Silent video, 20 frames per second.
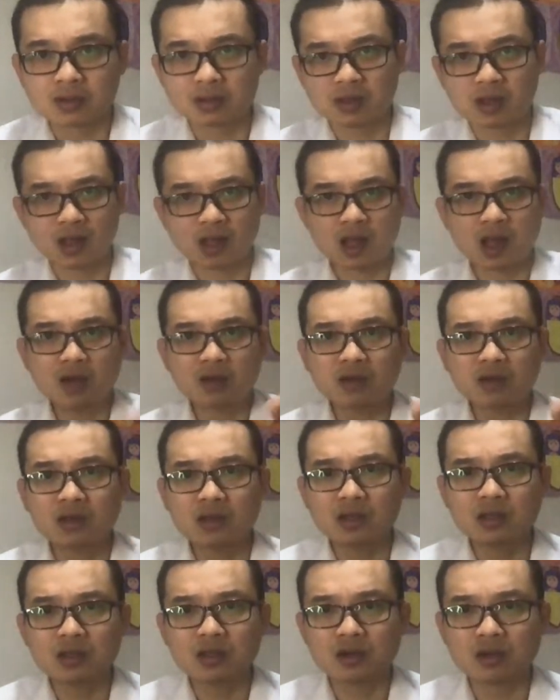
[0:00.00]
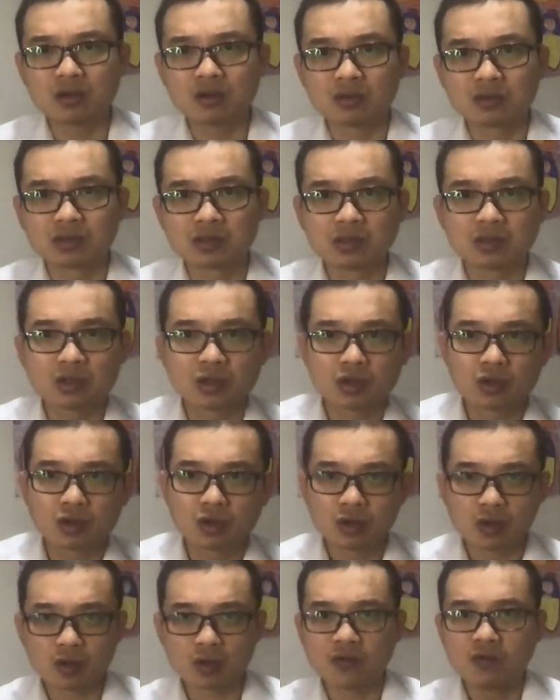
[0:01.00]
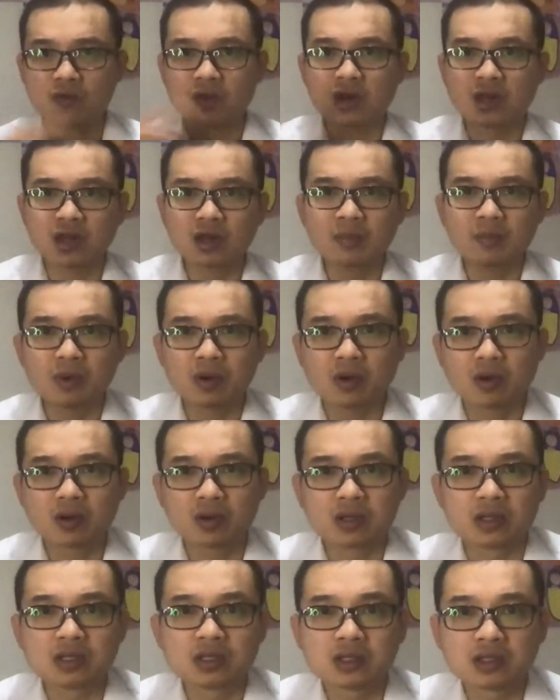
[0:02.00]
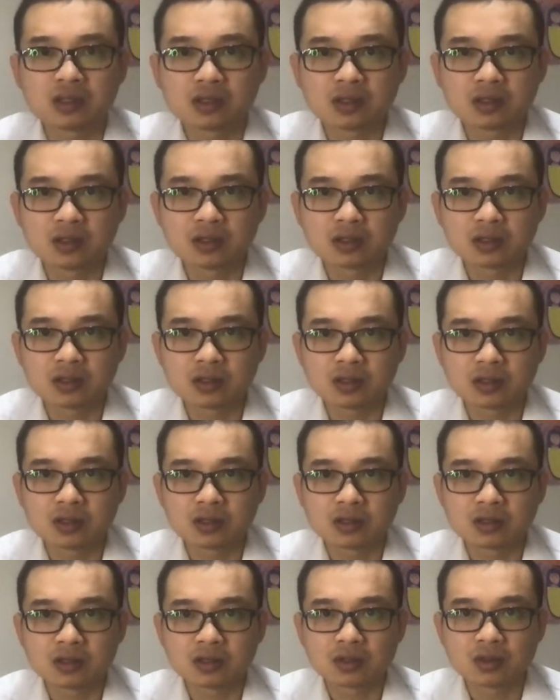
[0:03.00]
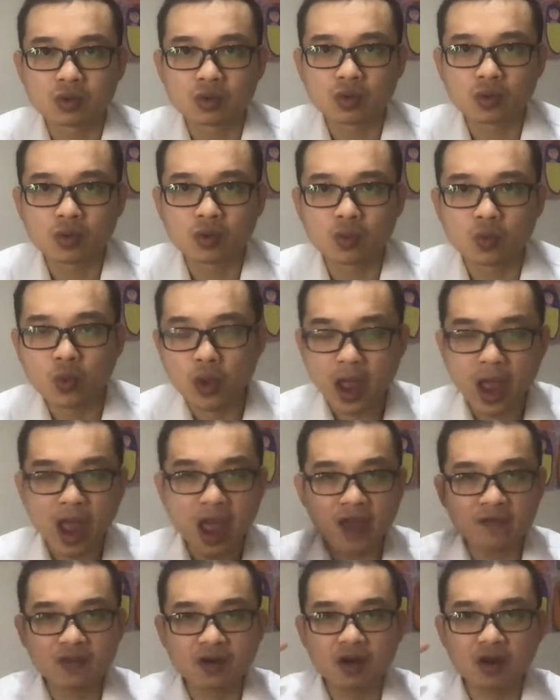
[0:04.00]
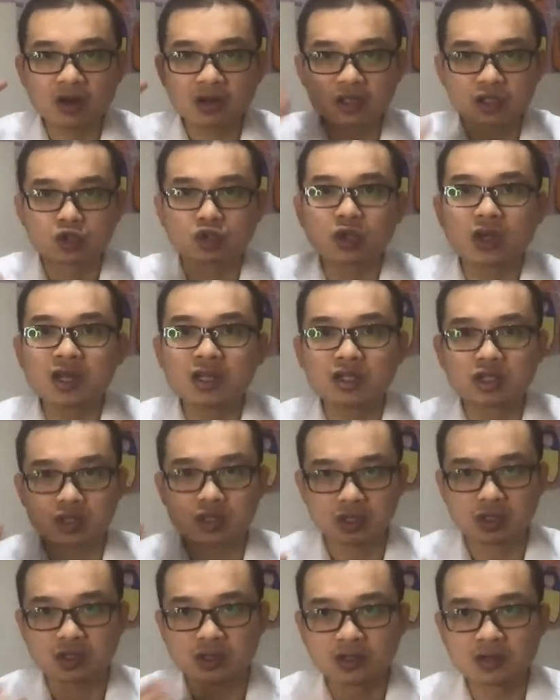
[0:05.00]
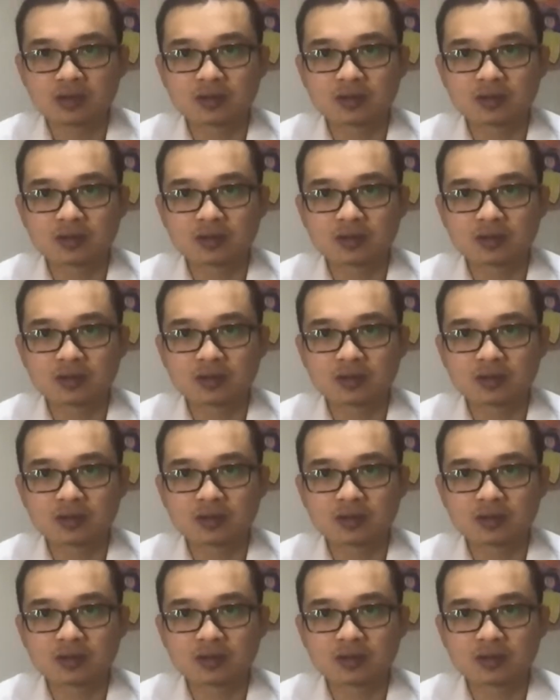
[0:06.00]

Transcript: Take out the needles, go for another point. We have a lot of strategy.